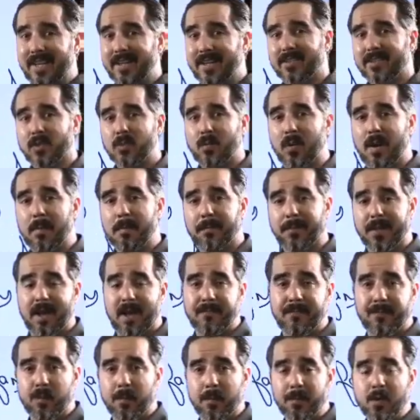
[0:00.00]
Instagram
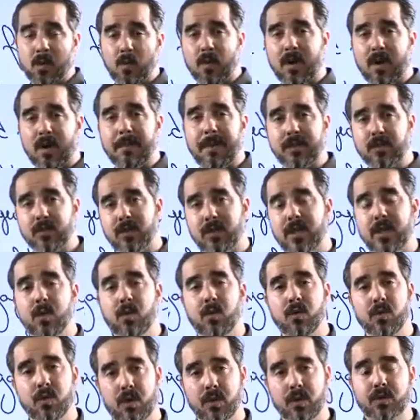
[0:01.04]
platform. You want to make sure that
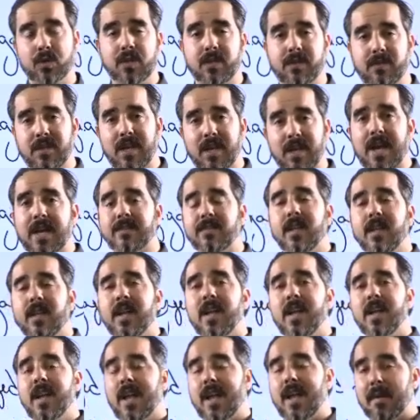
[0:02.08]
you nurture these guys
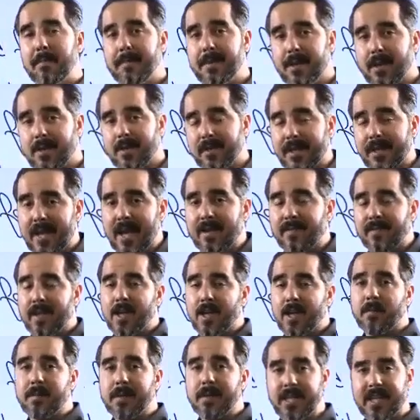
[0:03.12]
and be alive
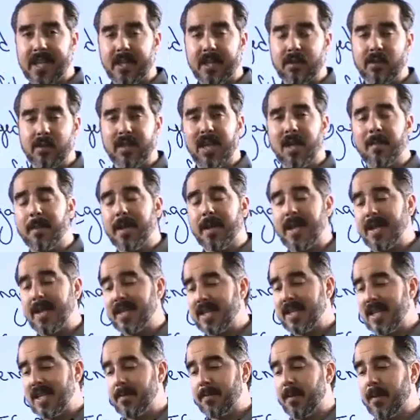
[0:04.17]
and communicate to them and
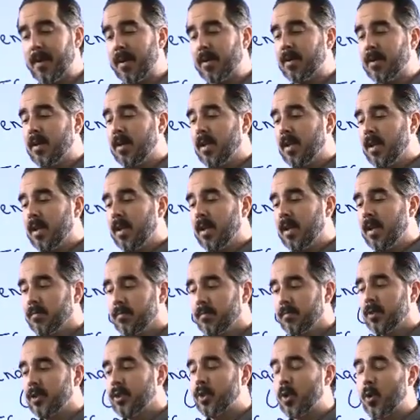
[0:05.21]
keep on
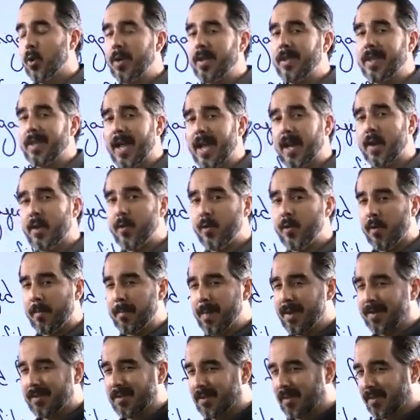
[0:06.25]
showing that your
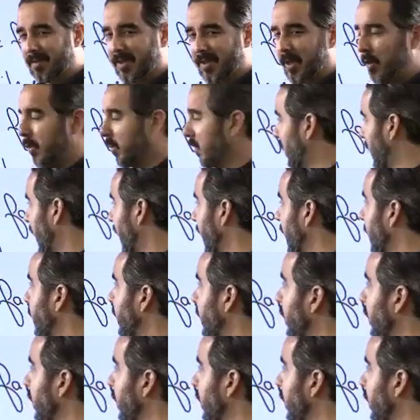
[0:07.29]
business is here to stay.